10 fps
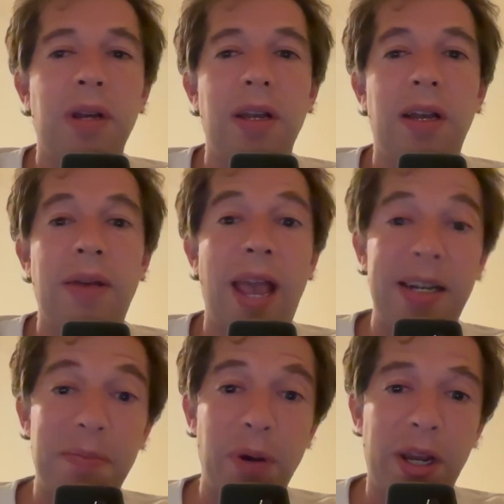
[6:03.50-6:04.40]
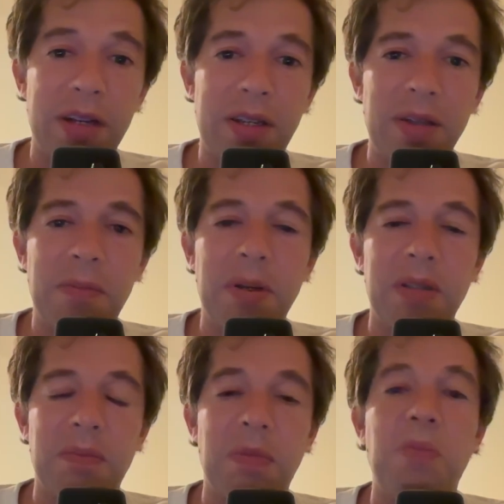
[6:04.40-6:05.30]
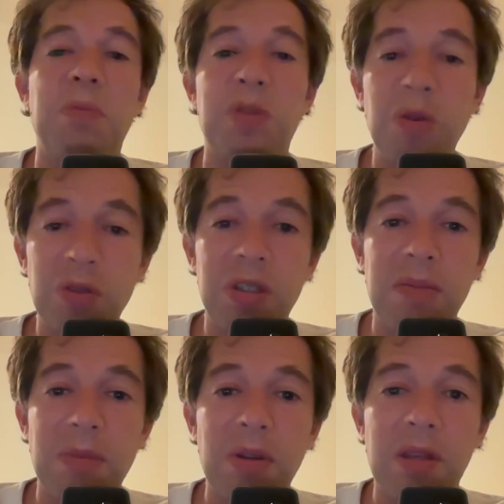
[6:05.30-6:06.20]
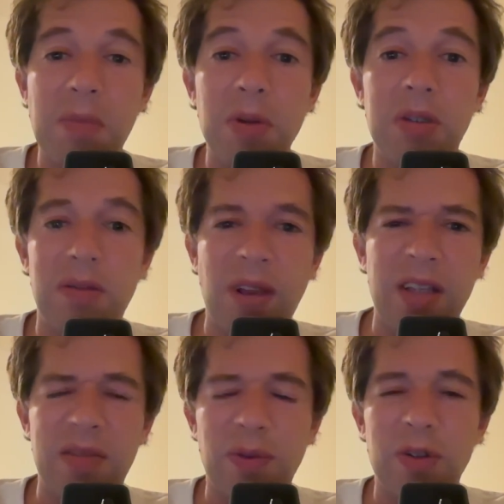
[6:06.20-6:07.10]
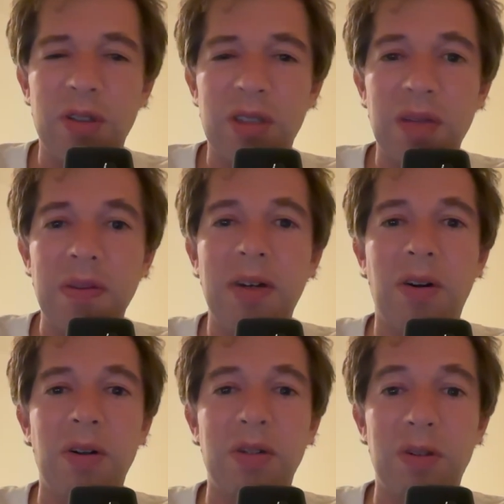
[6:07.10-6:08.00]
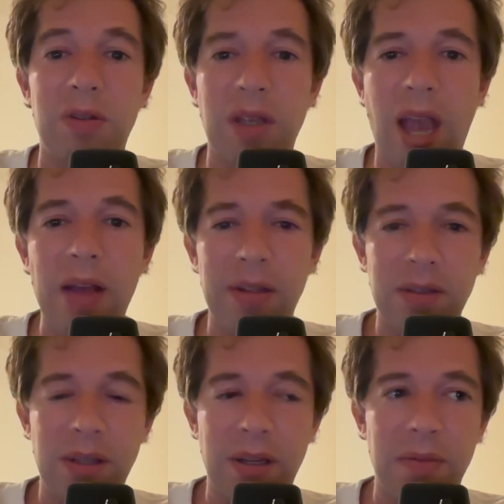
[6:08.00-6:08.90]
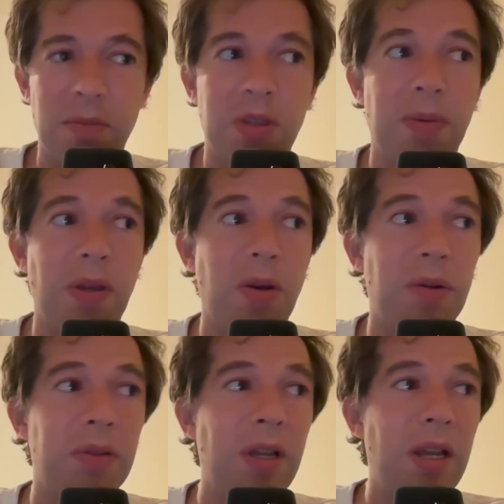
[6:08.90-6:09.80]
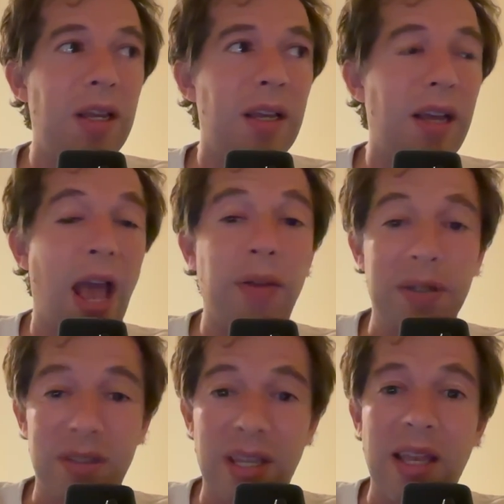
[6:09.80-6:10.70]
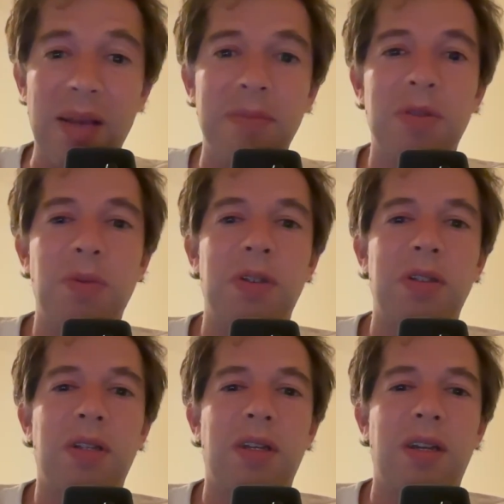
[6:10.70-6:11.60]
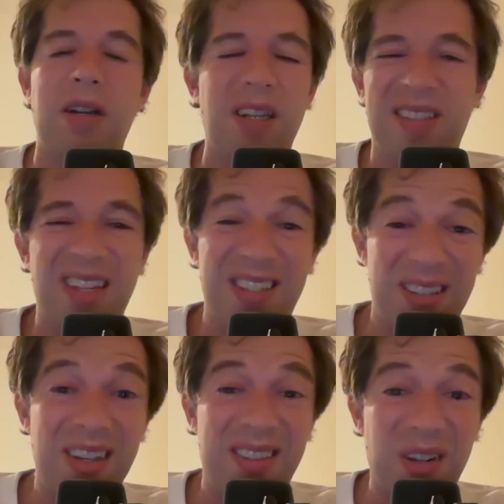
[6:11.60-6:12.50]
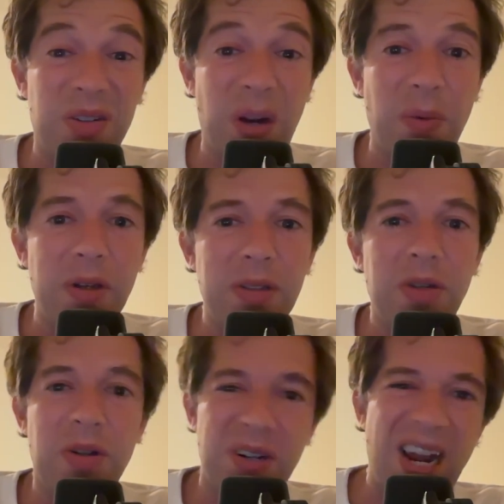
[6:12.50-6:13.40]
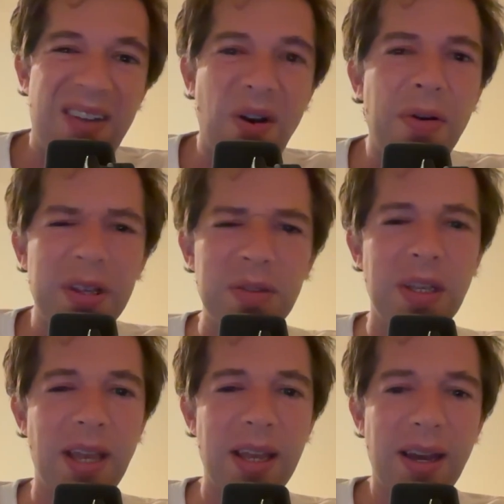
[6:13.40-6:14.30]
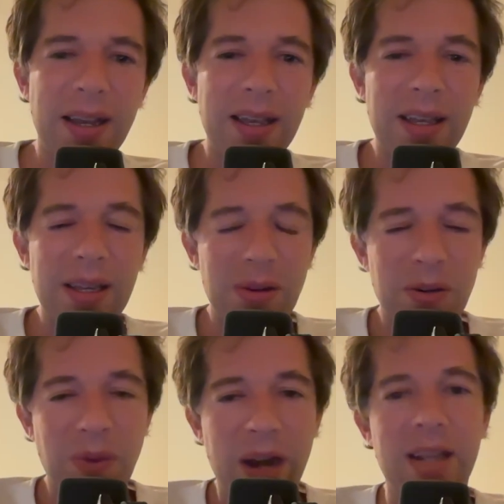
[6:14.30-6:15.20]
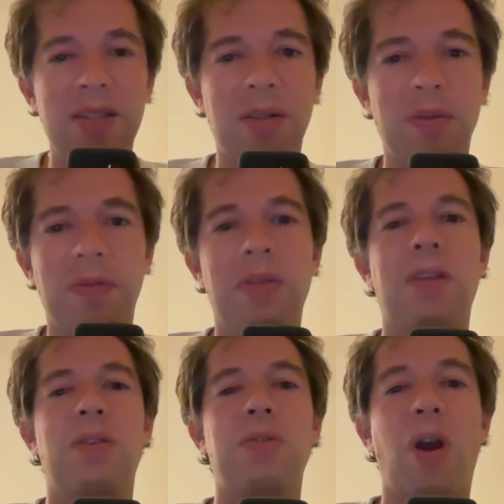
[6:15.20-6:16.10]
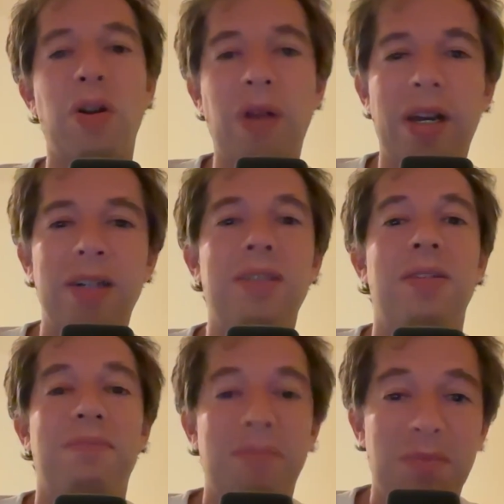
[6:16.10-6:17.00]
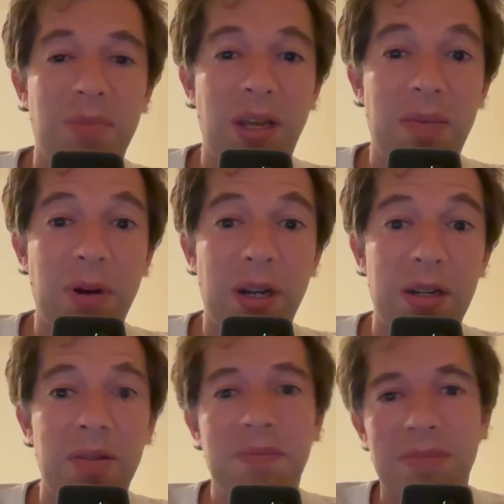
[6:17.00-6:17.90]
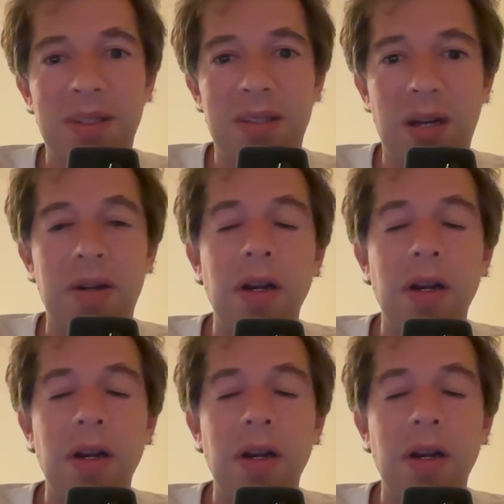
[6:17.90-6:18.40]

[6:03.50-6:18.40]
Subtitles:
I hate to break it to you, but usually the most advanced versions of it are using something called LSTMs, which is like a neural network. So you're kind of already using AI in your writing. So for like those hardliners, I hate to break it to you, it's there.